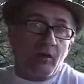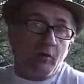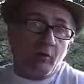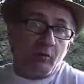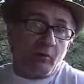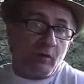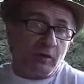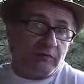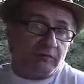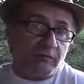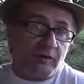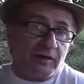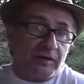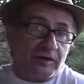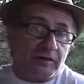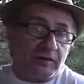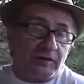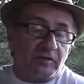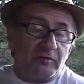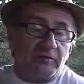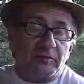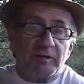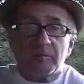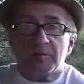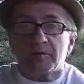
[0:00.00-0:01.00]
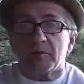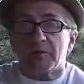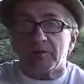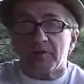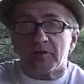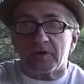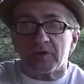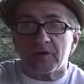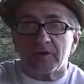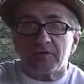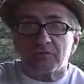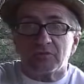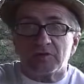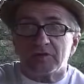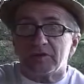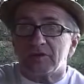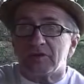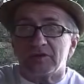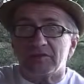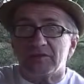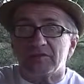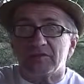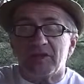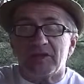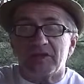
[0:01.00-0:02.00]
Quite frankly, the people in the country
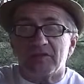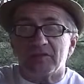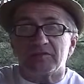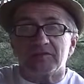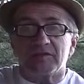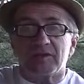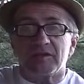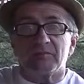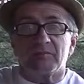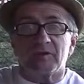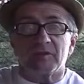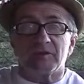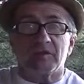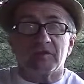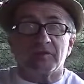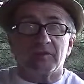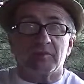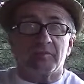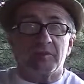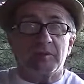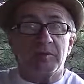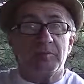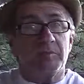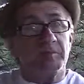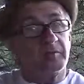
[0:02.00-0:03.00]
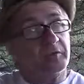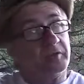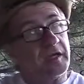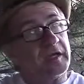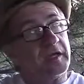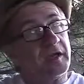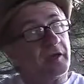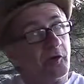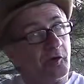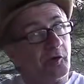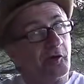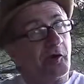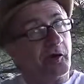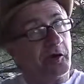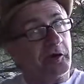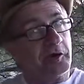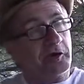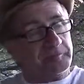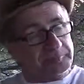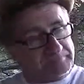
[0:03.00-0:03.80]
didn't say the same thing that the people that are uh,